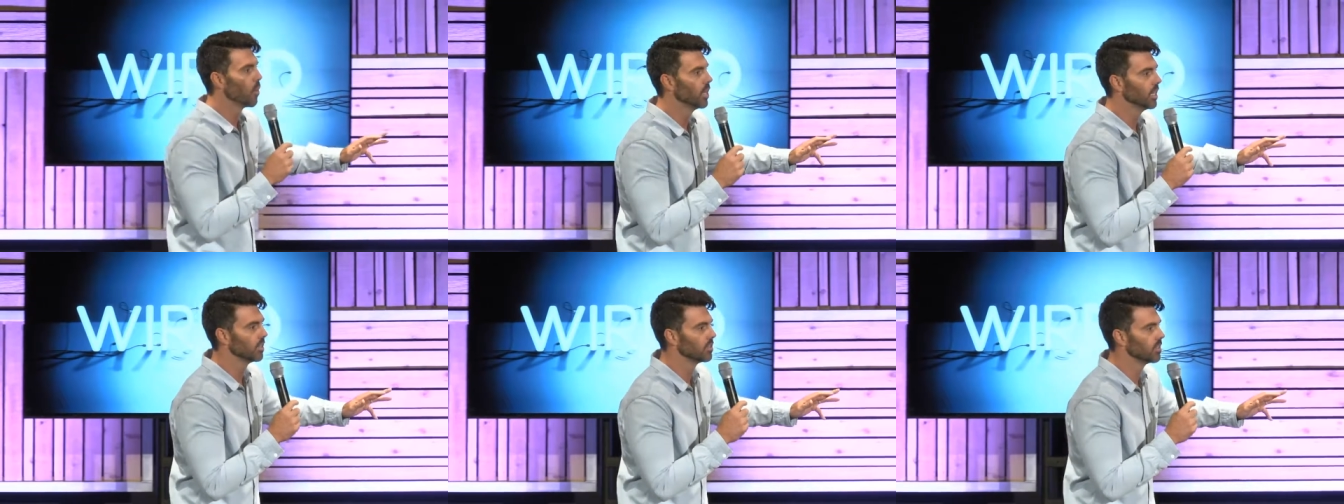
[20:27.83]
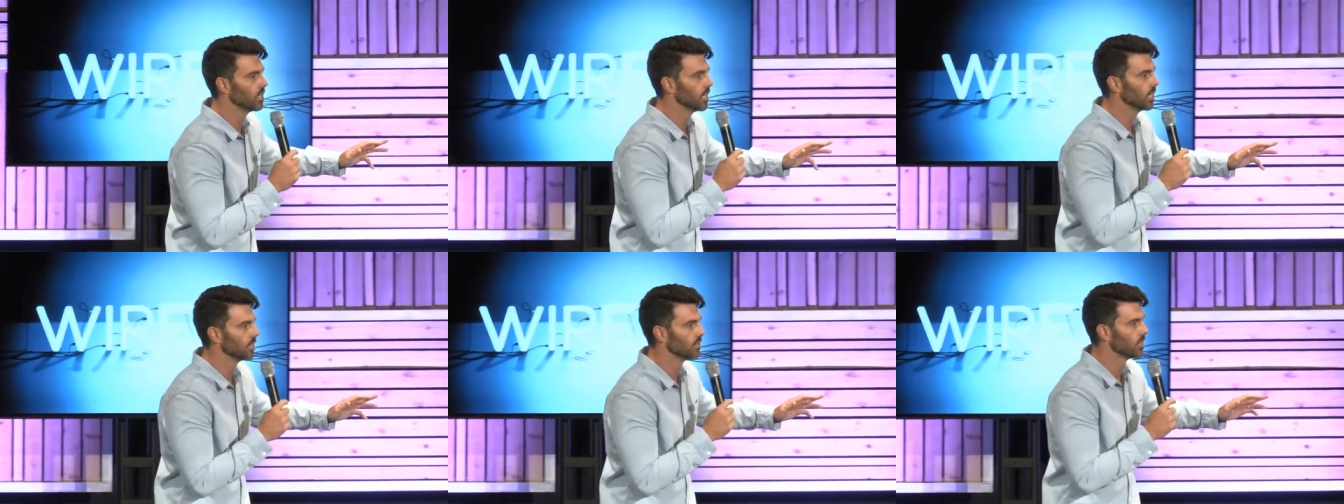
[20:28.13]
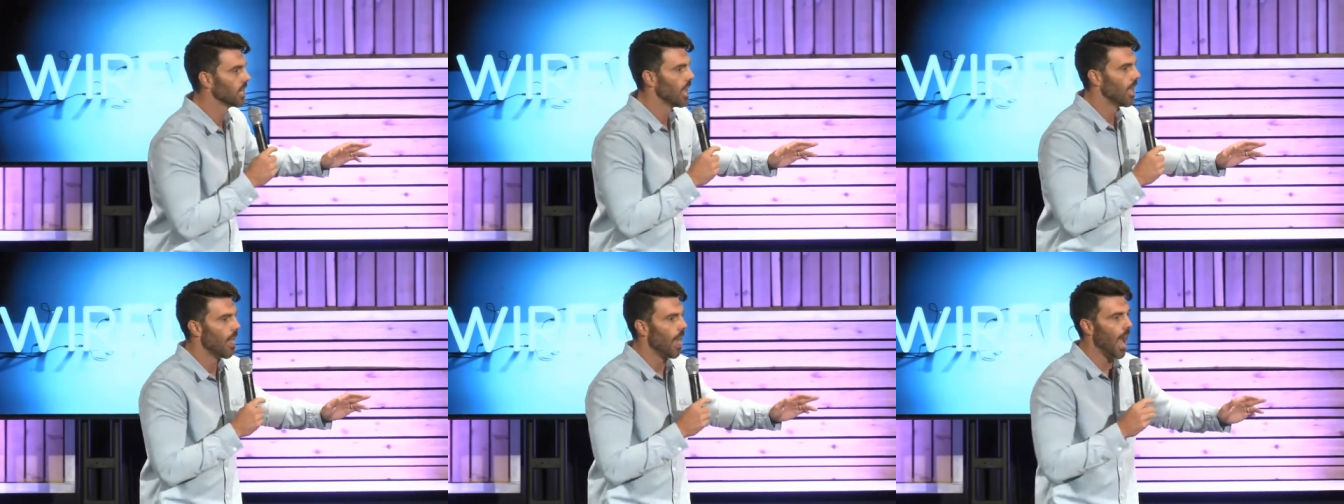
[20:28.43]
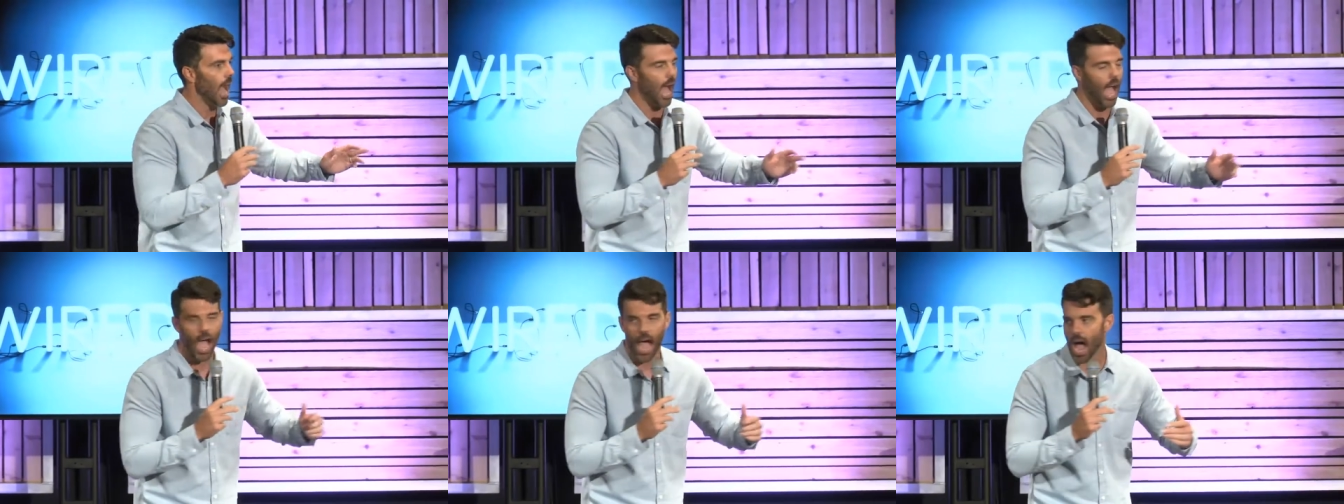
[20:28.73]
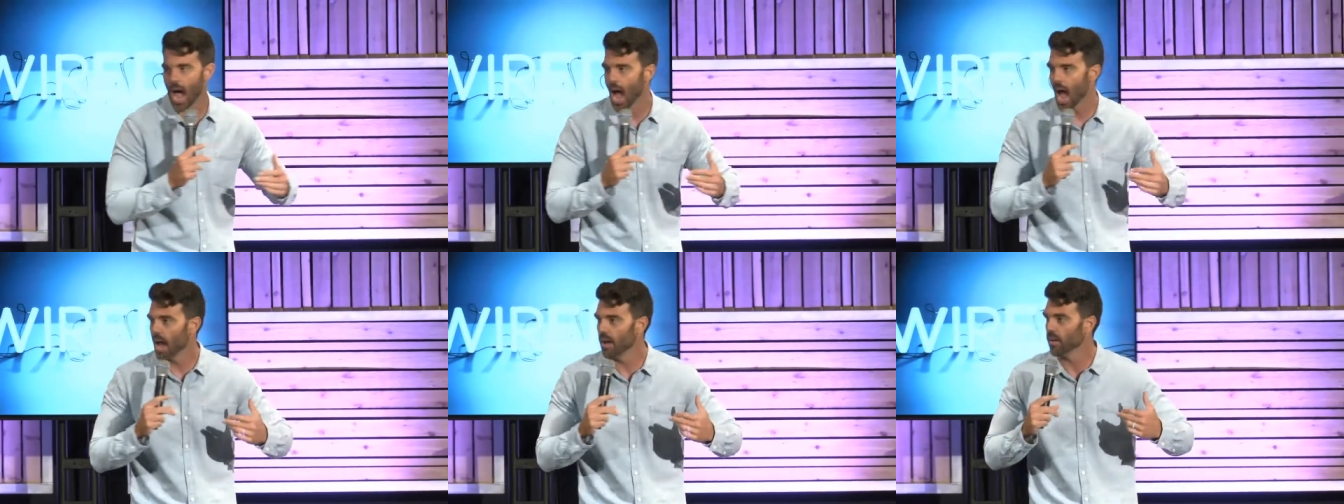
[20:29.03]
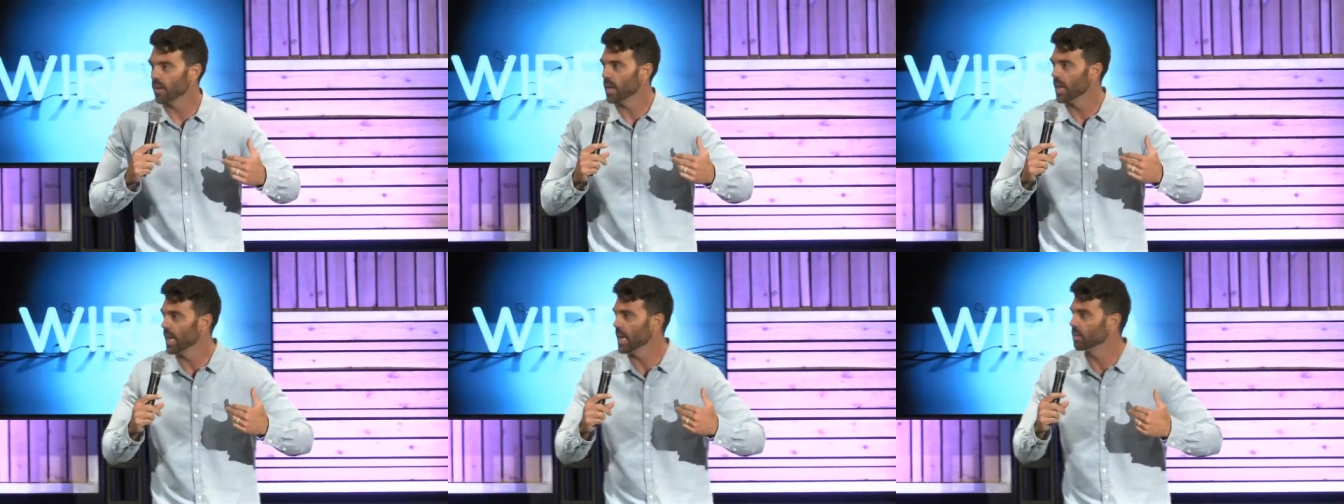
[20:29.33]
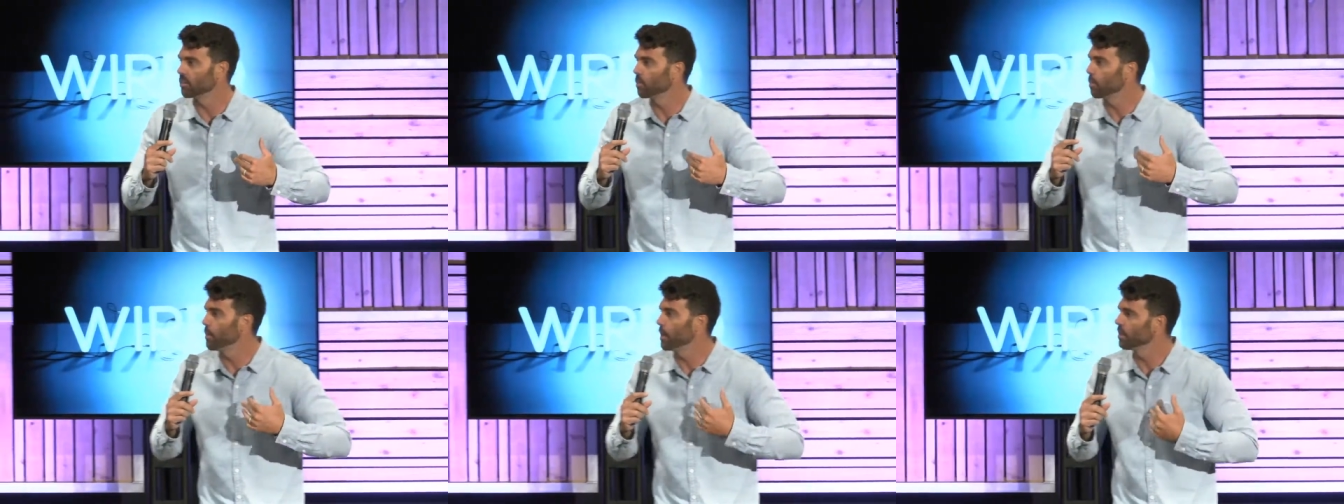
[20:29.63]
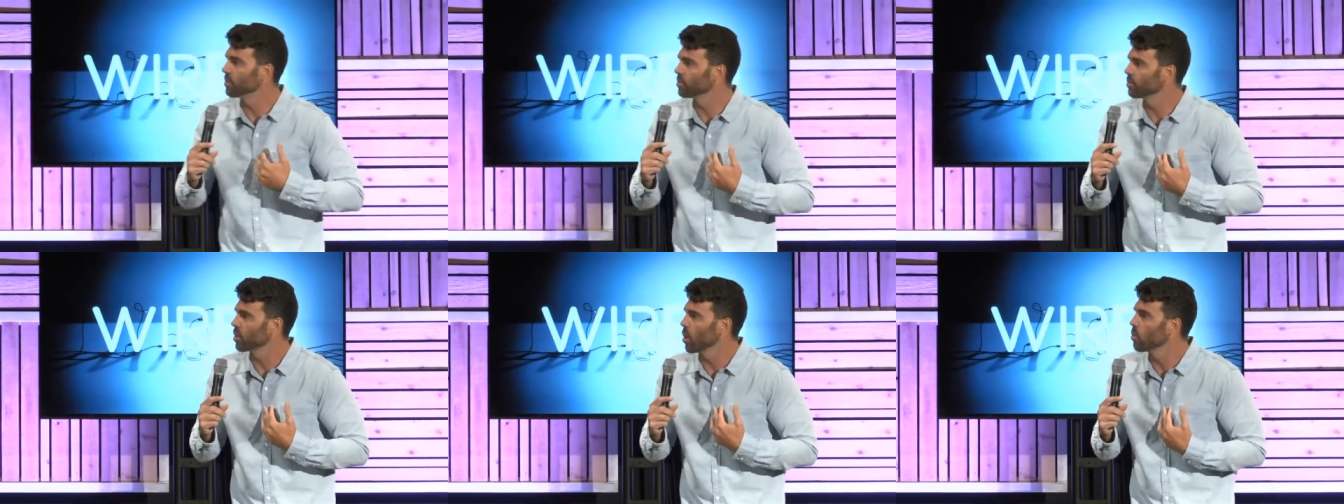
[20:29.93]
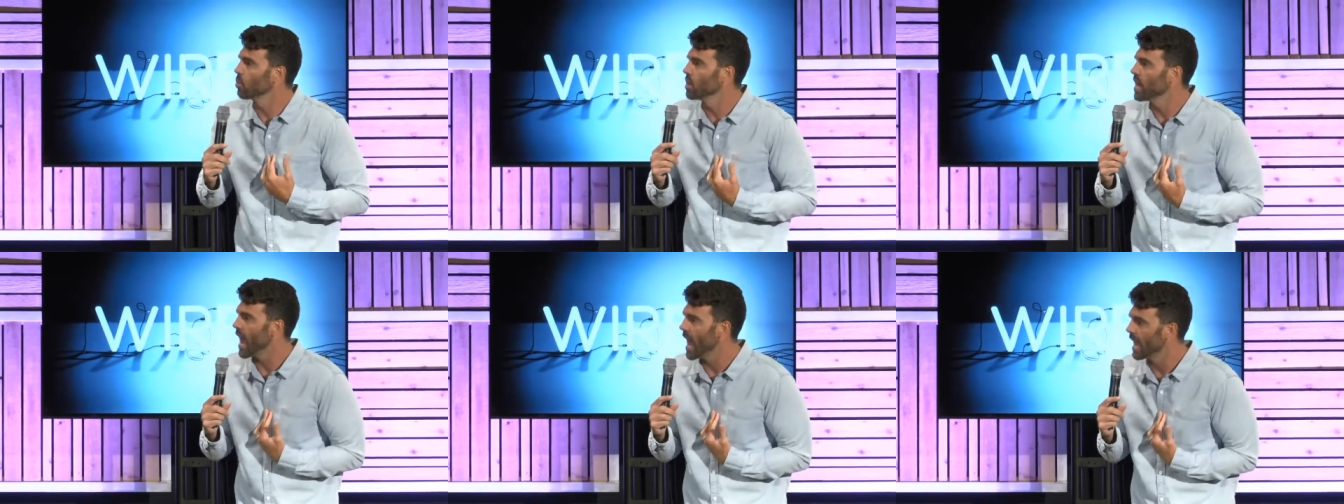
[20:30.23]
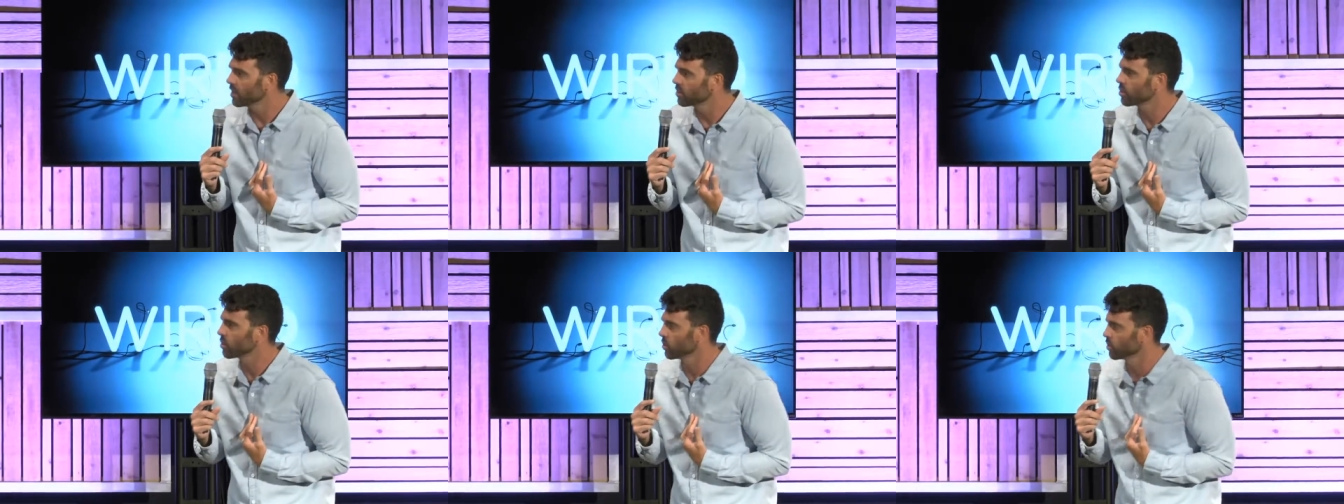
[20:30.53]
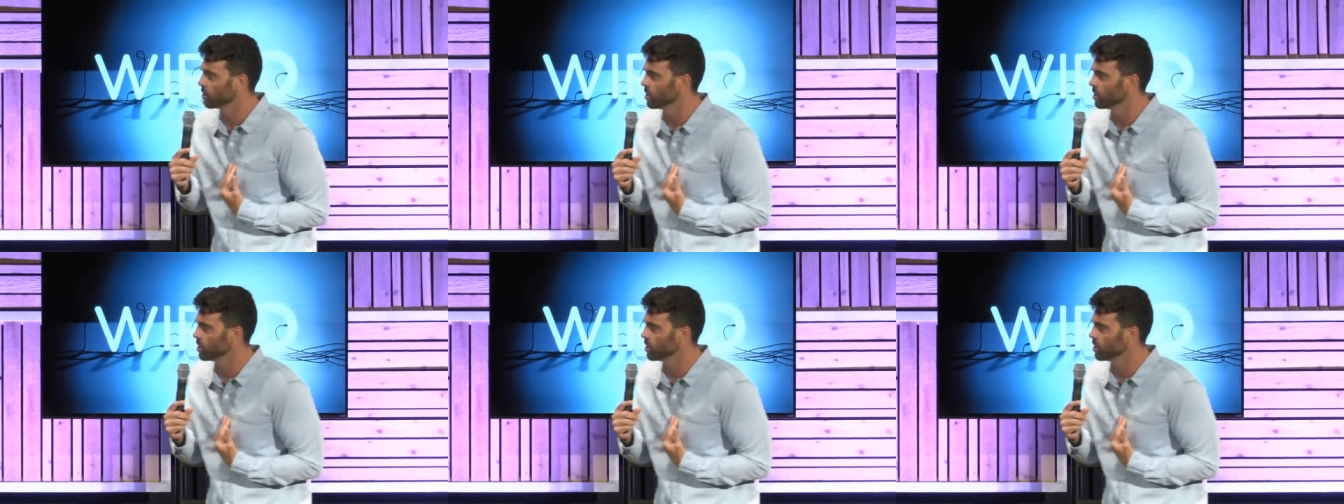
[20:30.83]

is this I, I, it's been so natural to